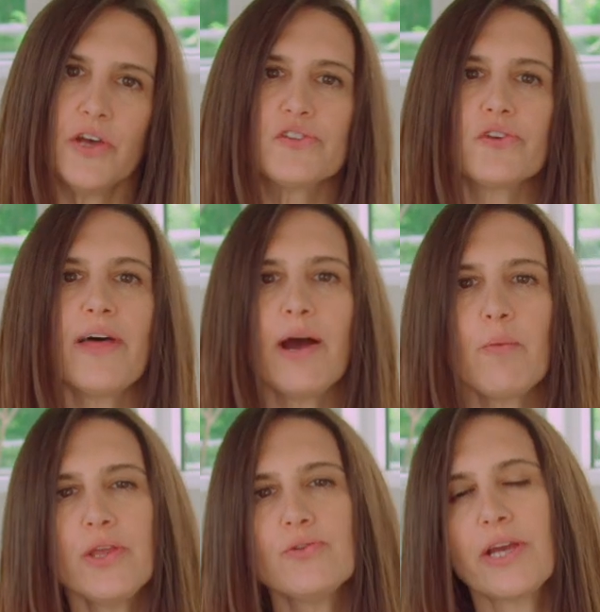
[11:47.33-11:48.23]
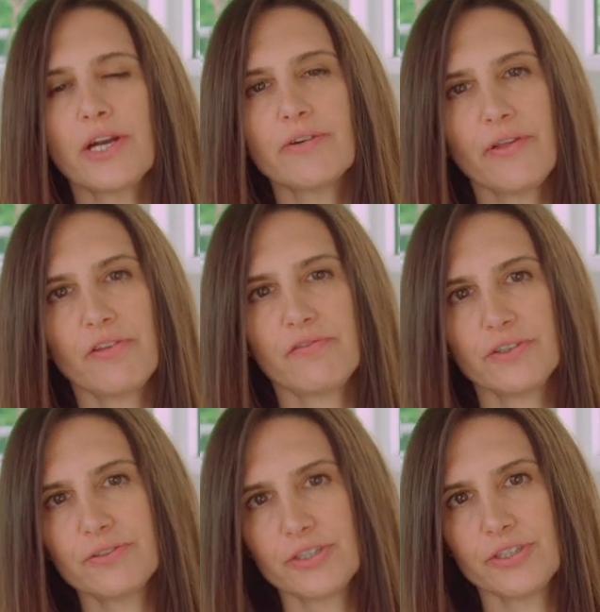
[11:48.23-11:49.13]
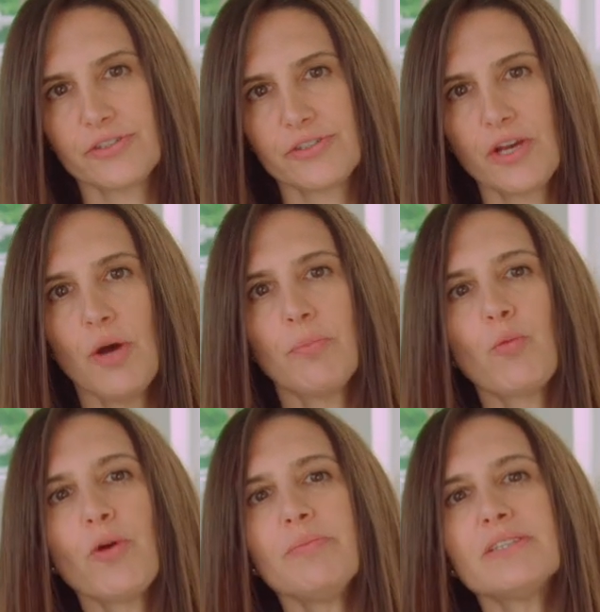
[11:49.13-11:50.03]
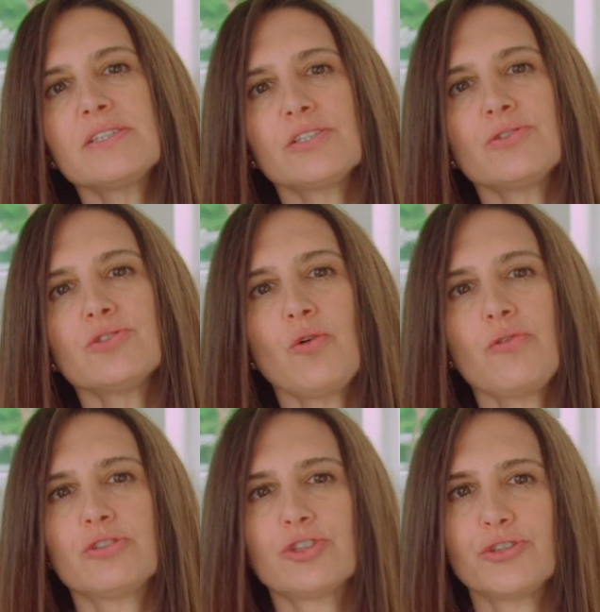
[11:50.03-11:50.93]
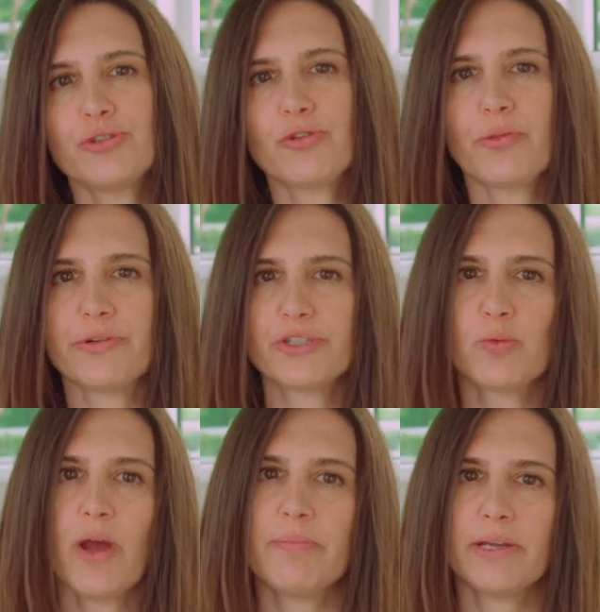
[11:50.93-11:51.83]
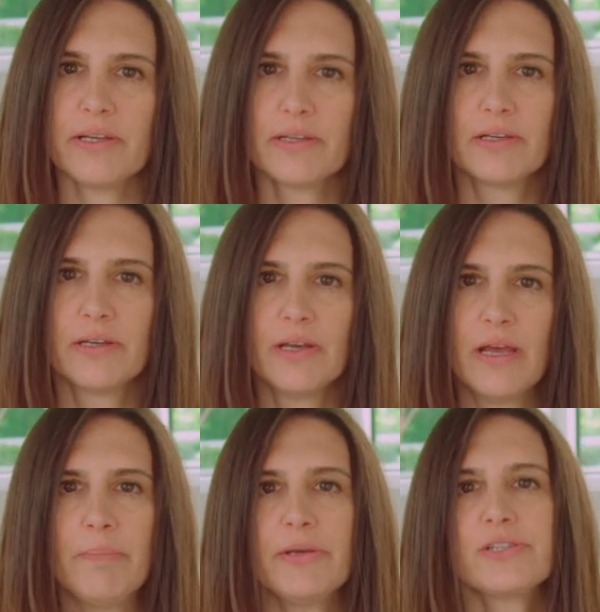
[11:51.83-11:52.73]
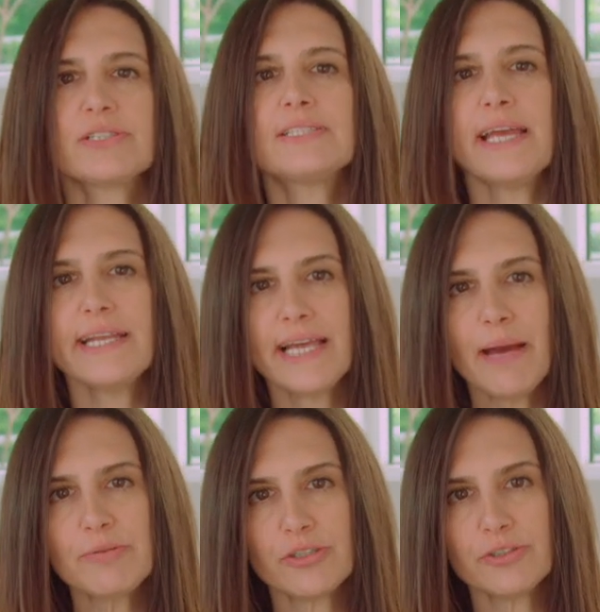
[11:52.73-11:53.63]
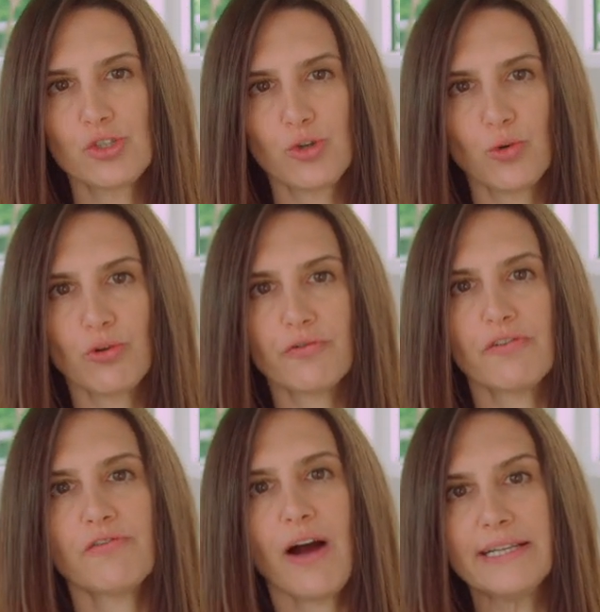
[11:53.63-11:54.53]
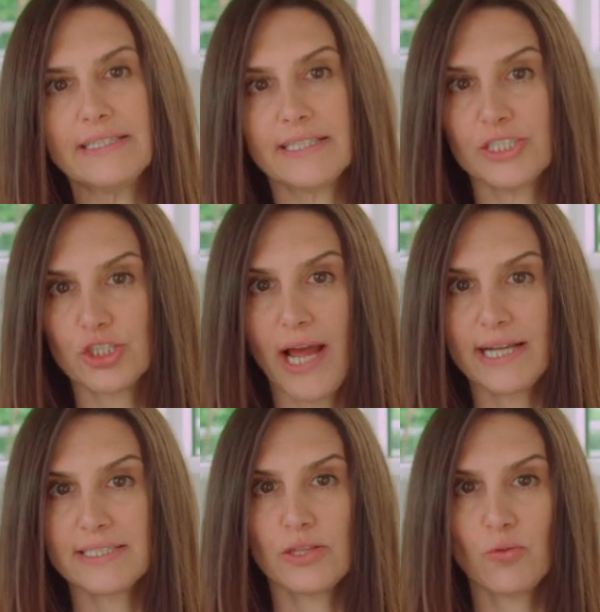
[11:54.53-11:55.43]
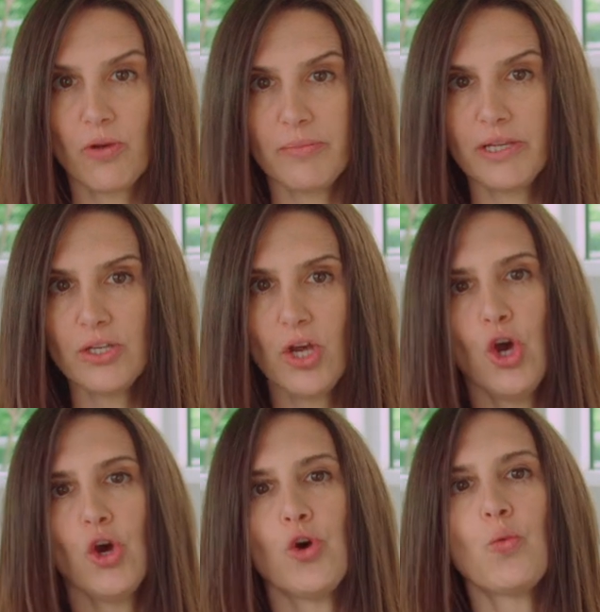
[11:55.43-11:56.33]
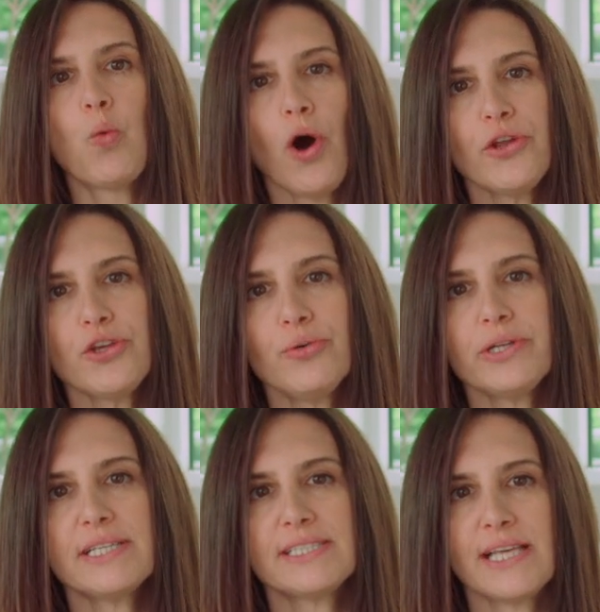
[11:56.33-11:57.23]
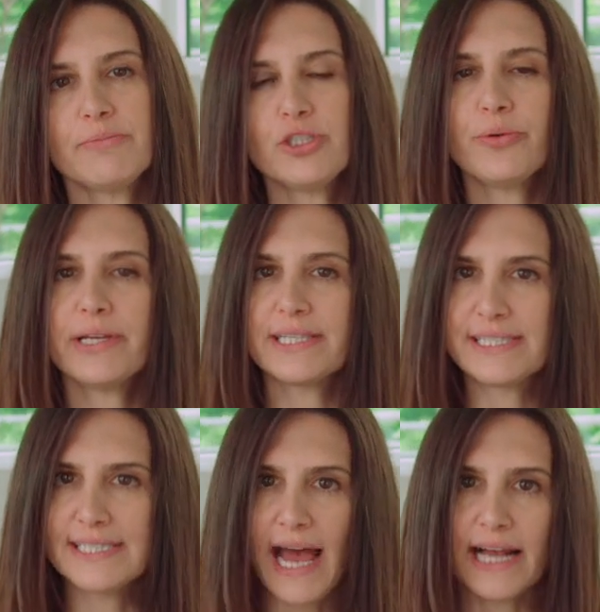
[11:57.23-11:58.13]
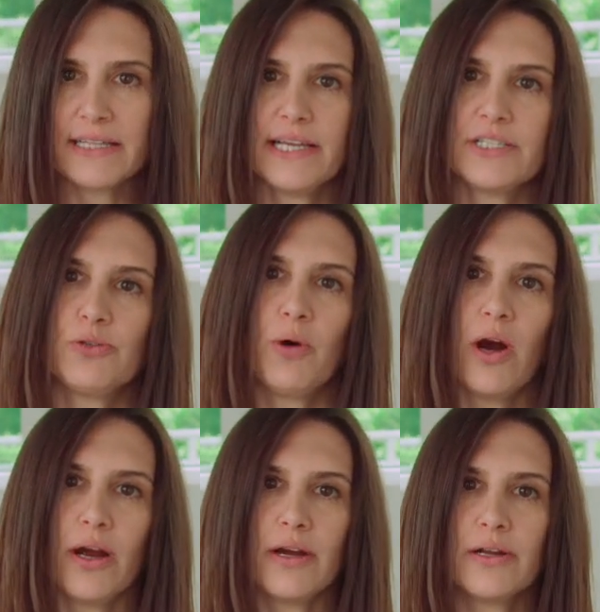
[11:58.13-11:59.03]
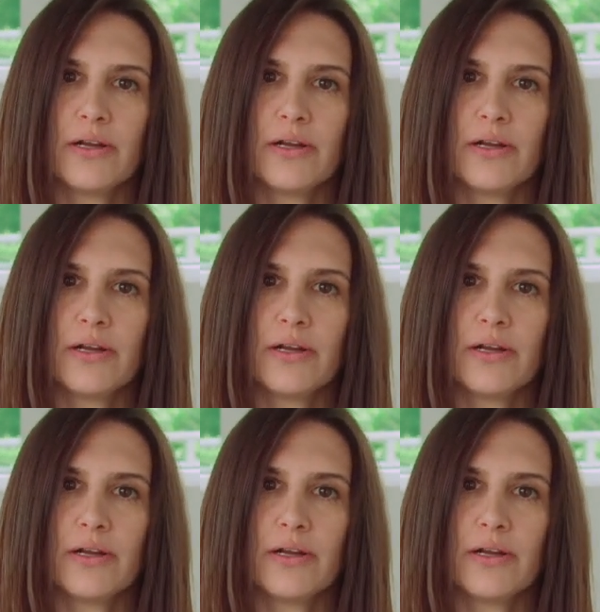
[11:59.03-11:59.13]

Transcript: So that way you get around the filters, but women still know the truth when they're swiping. Because dating apps are a tool for finding and attracting the women who want you and accept you exactly as you are.